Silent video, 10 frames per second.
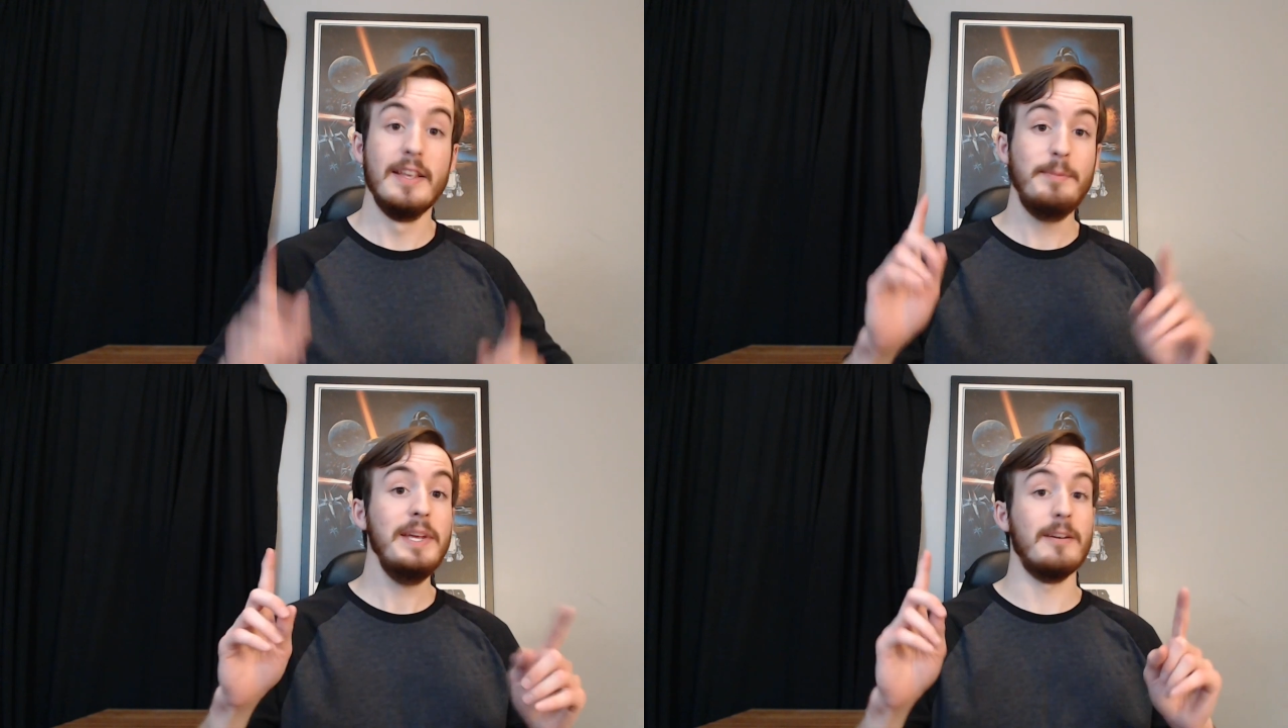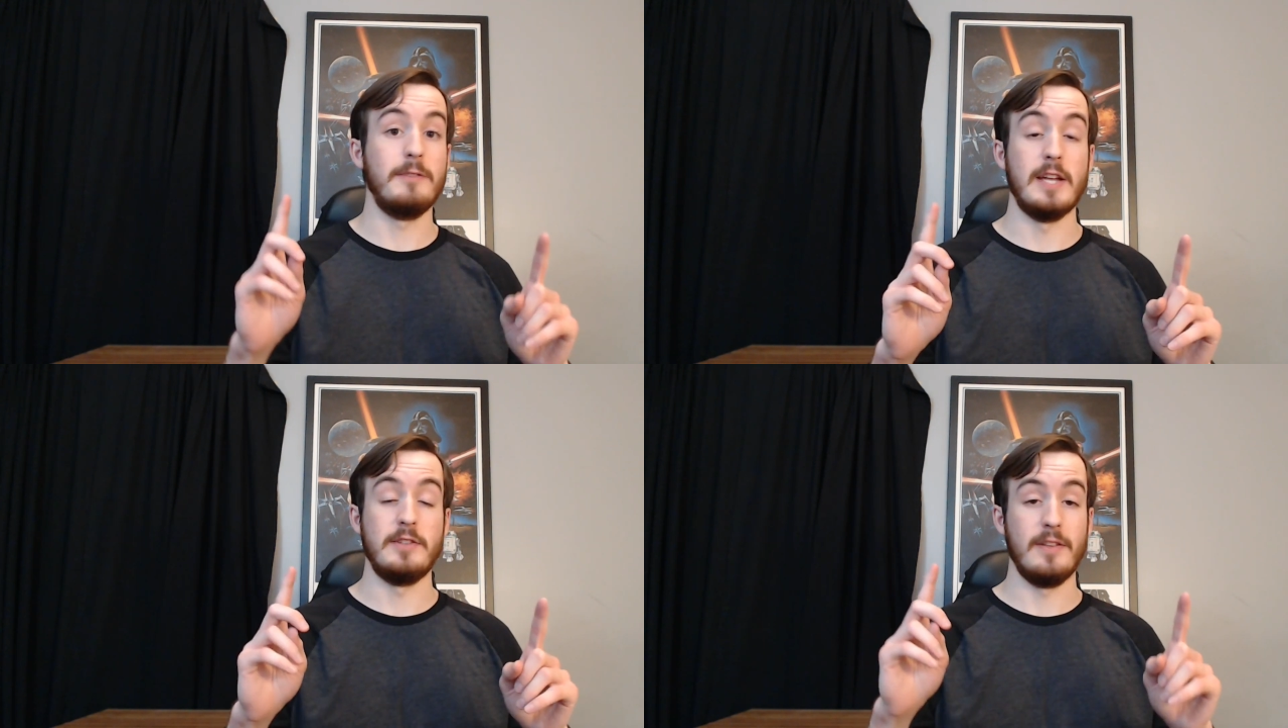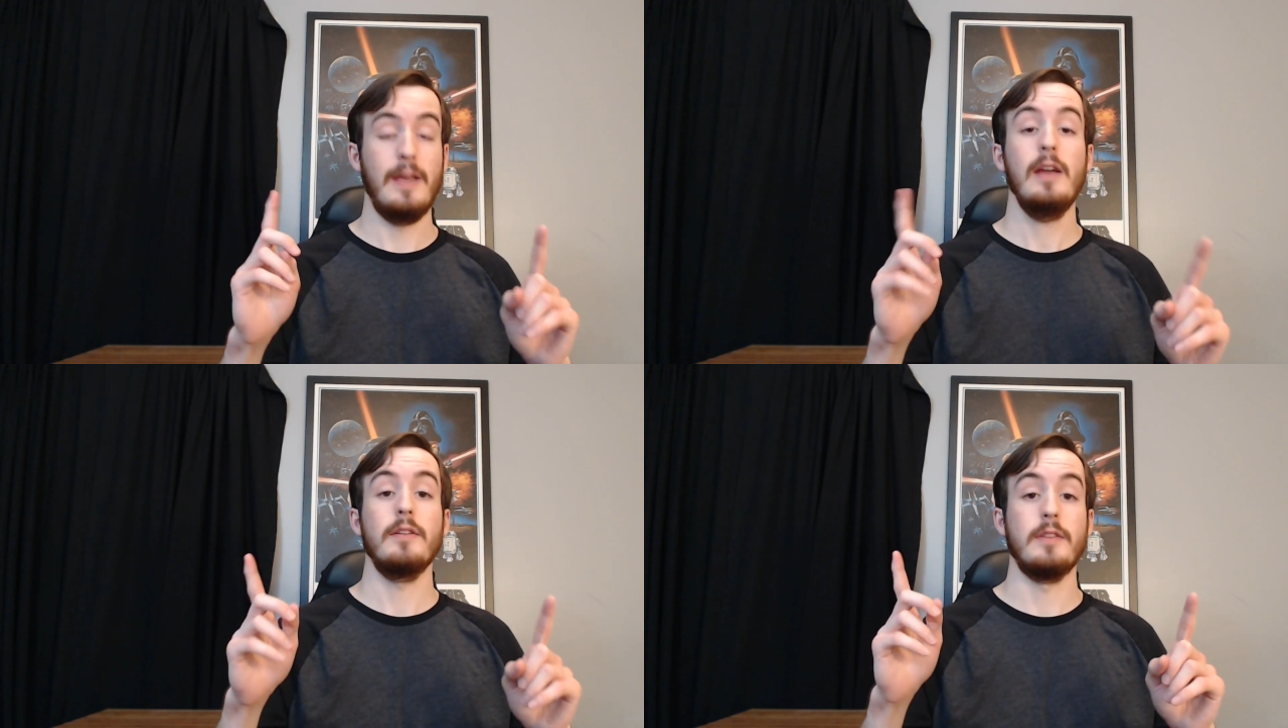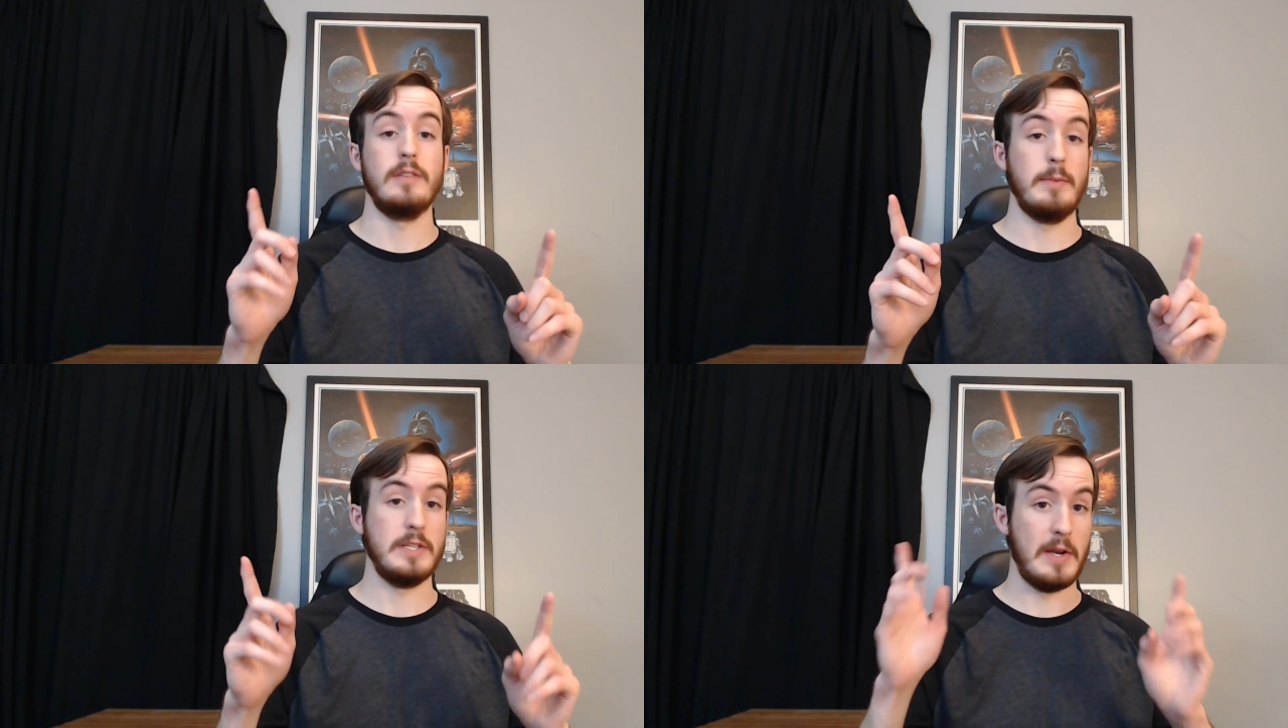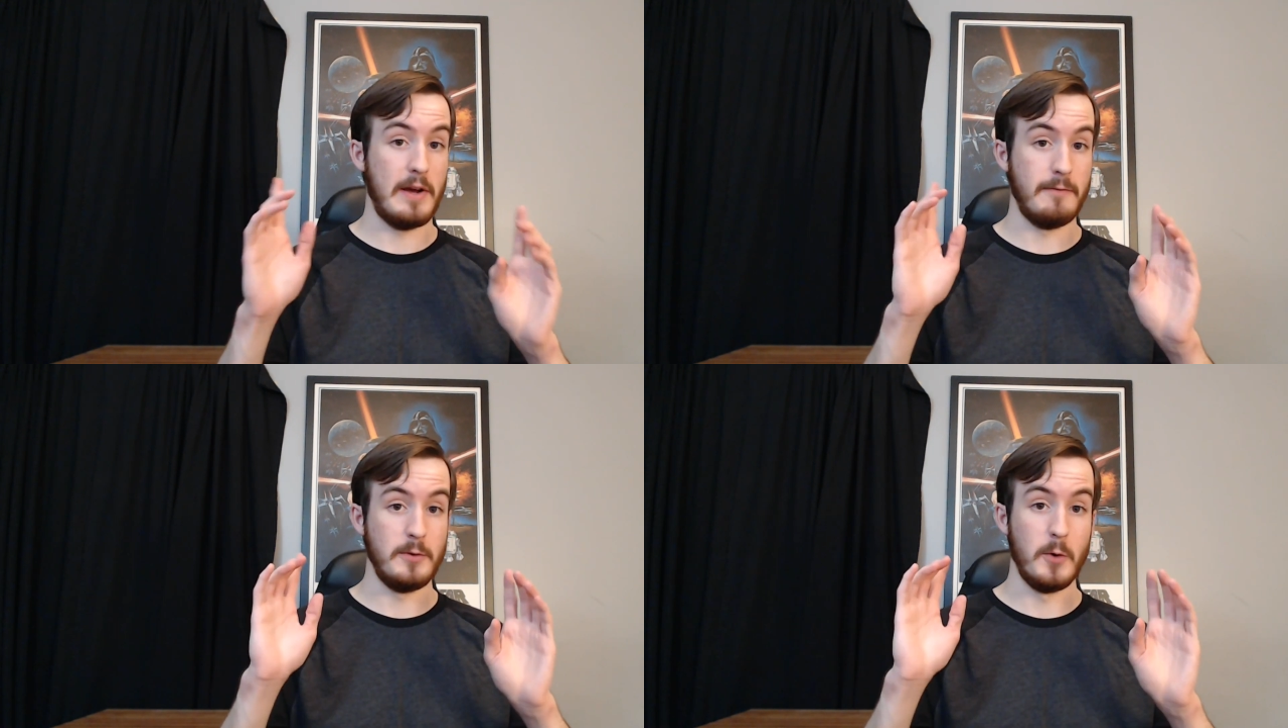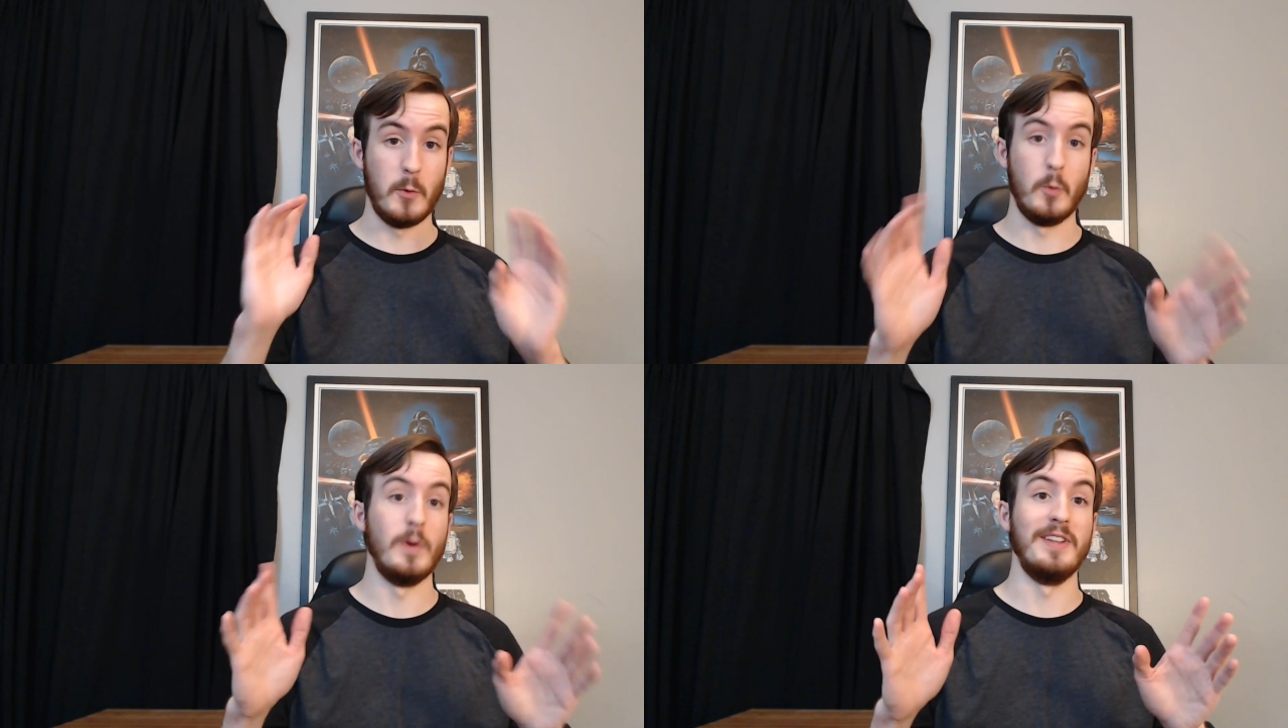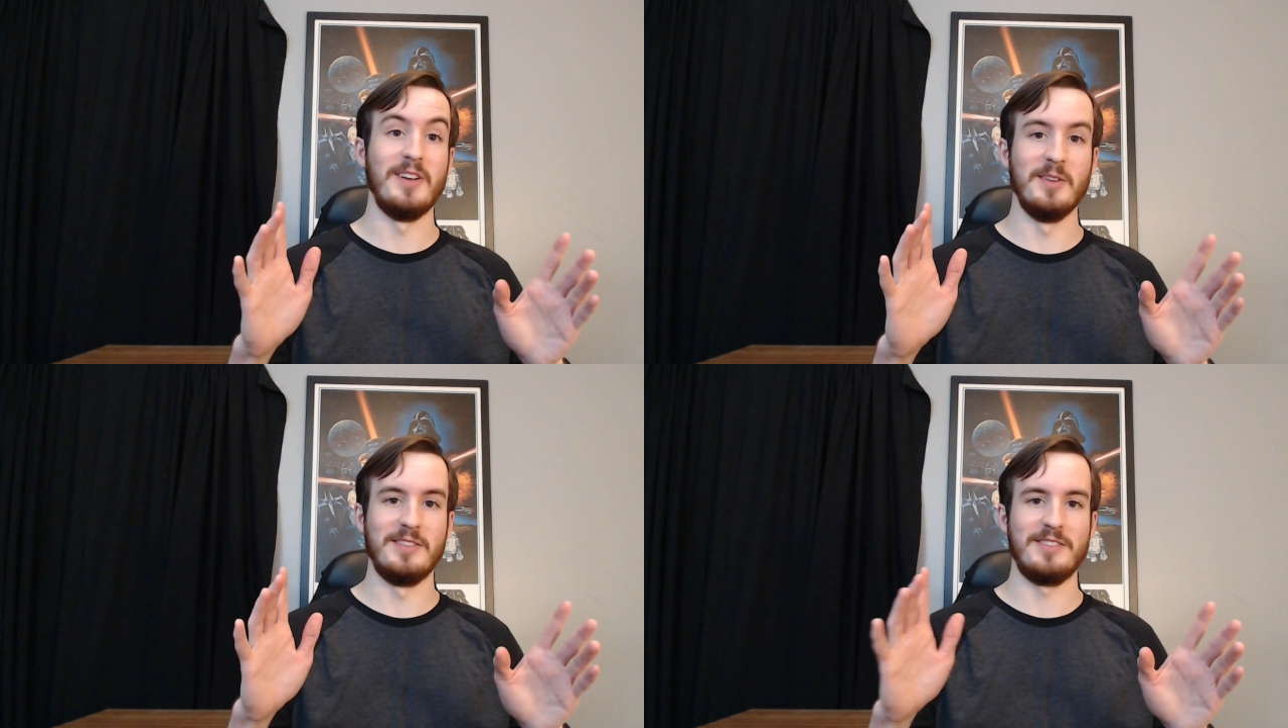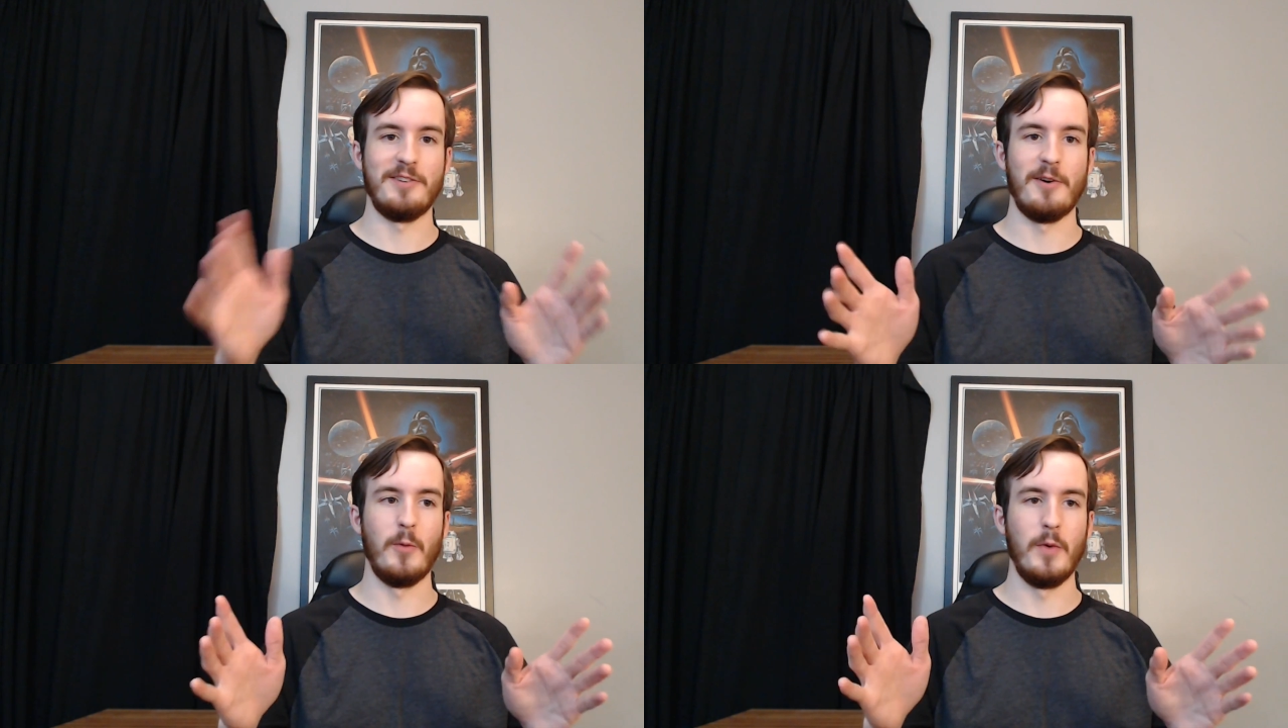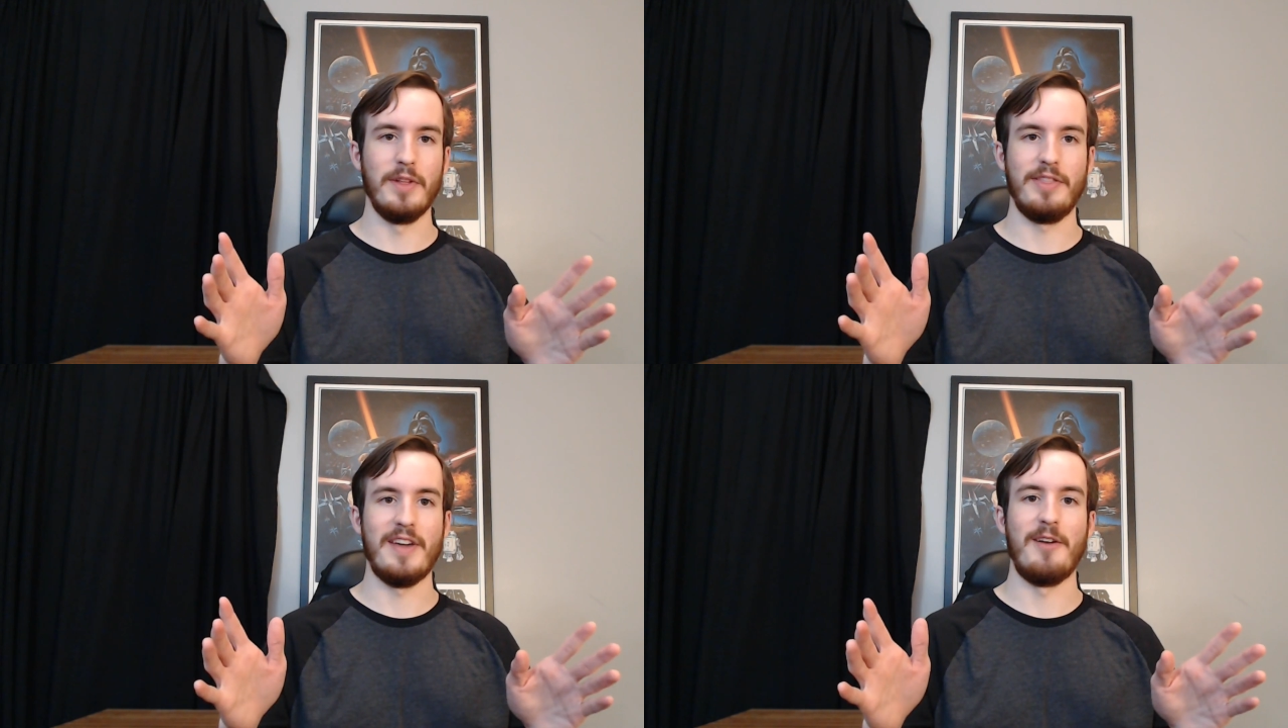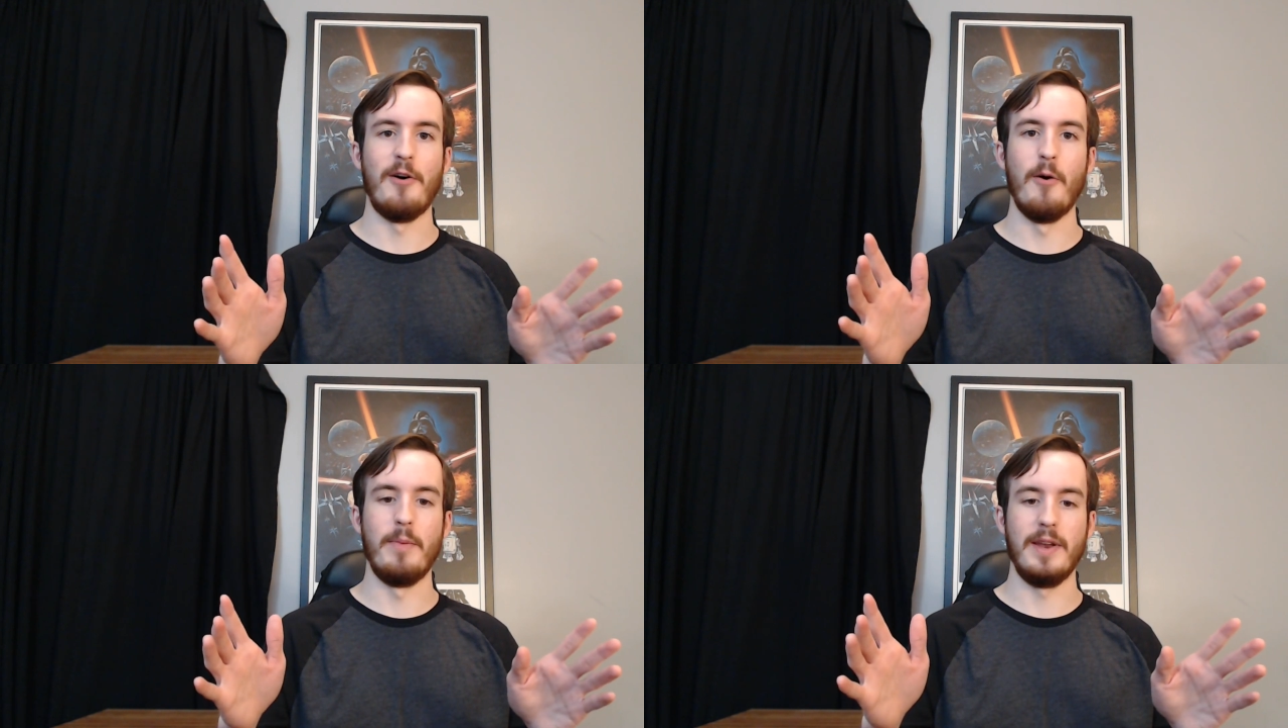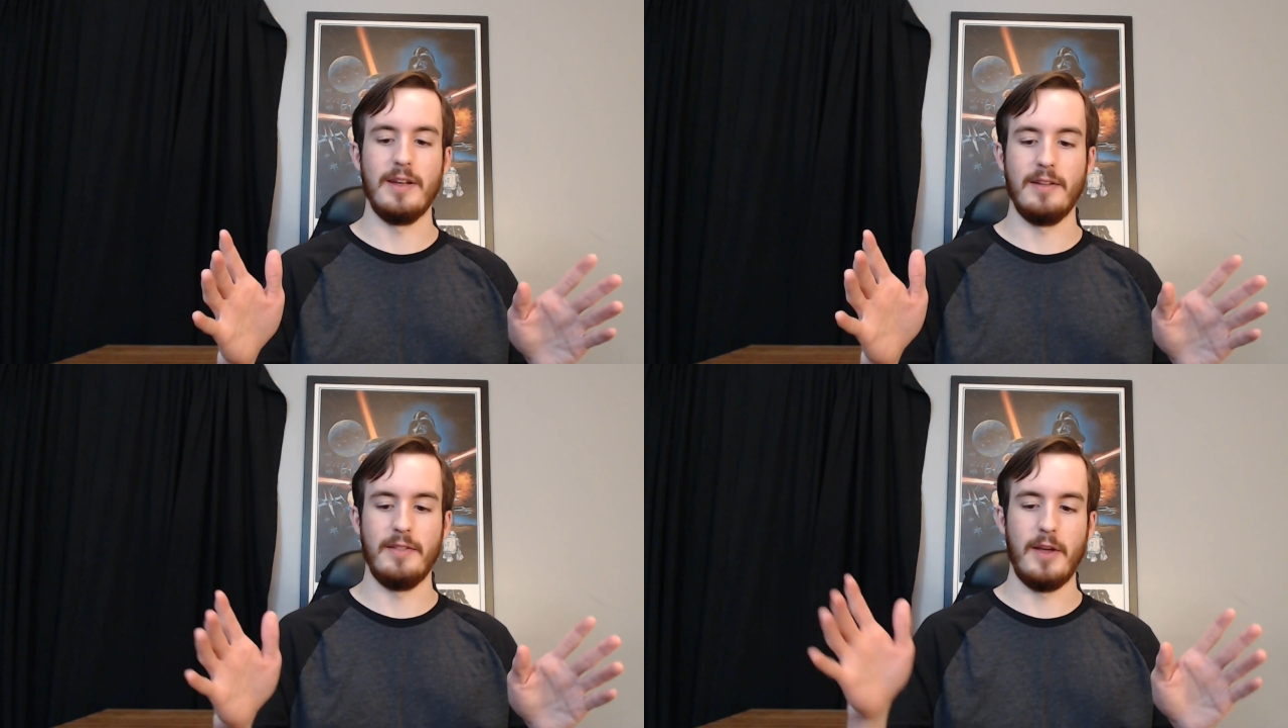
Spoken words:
Speaking of tension, they got this episode off to a really good start with that opening.